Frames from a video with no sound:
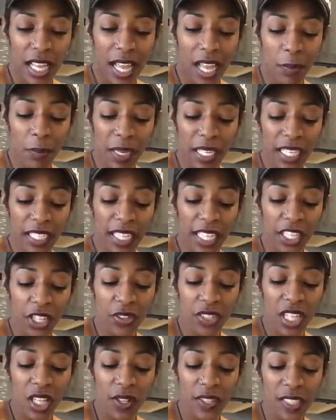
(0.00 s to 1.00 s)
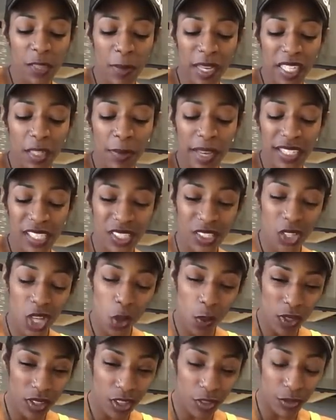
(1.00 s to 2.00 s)
I'm getting like you're telling somebody, man, just
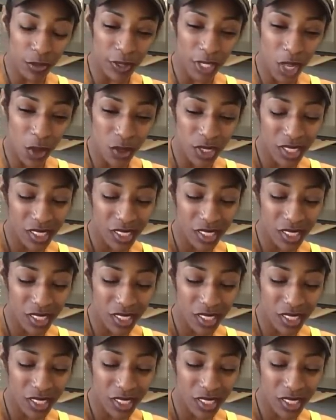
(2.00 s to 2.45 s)
go with the flow.